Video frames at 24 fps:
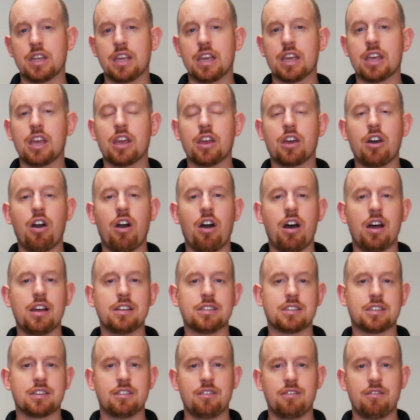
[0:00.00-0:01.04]
It can
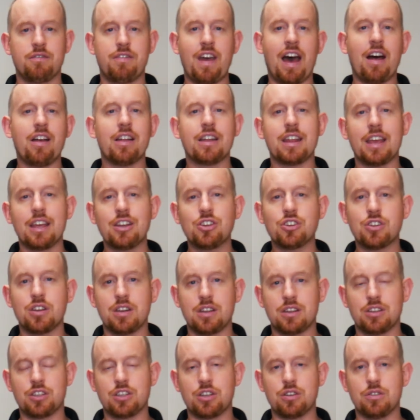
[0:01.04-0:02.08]
cause validation
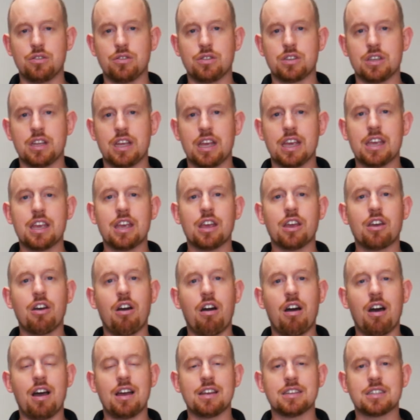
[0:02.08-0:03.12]
issues. It can
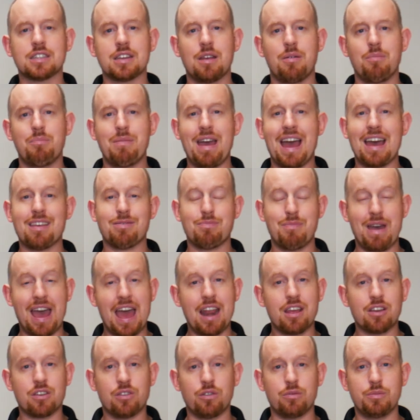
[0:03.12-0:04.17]
cause
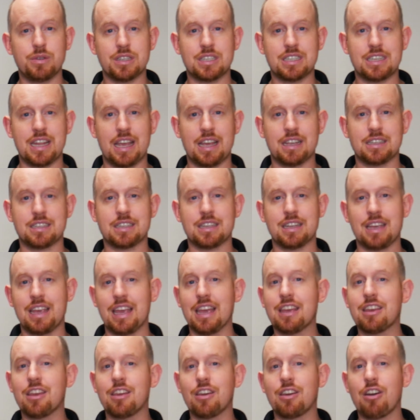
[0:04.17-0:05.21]
mathematical mistakes.
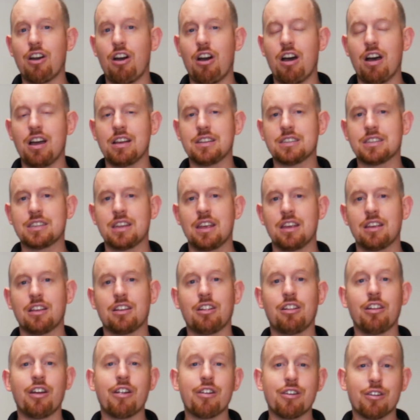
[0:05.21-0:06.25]
It can cause
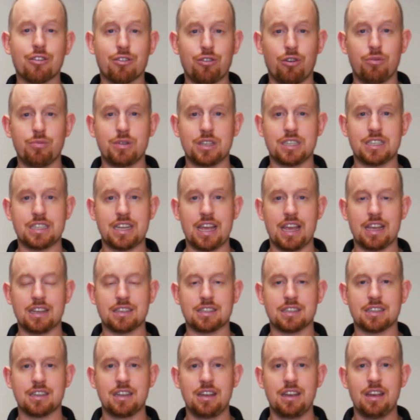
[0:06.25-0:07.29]
clerical
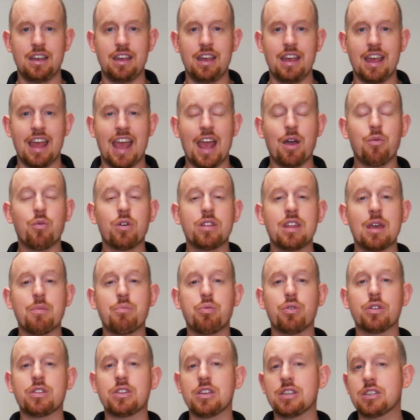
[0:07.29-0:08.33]
mistakes. And when they
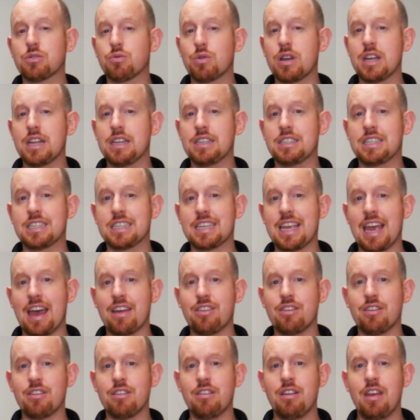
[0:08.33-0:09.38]
put this reading
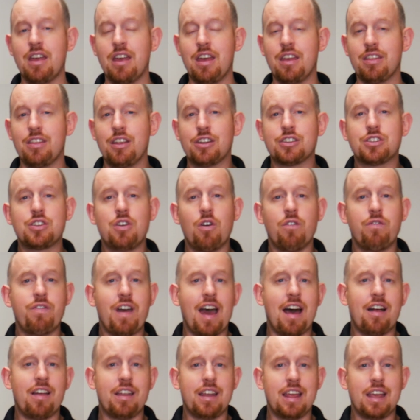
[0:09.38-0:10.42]
together, there's no
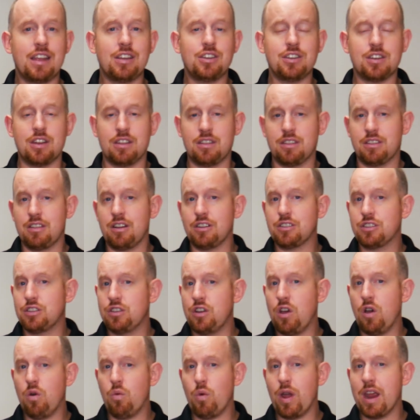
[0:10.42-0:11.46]
validation. There's
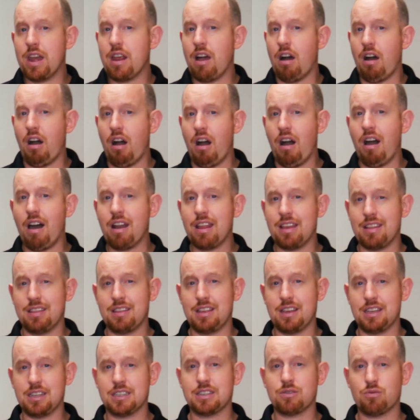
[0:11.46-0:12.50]
no way to audit
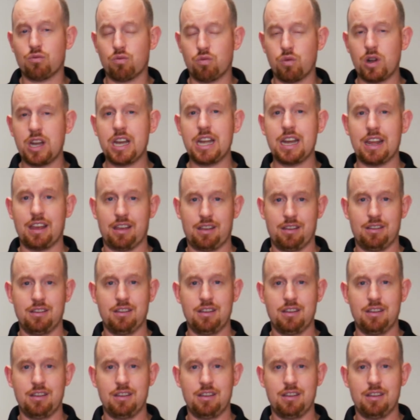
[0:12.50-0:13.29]
this reading.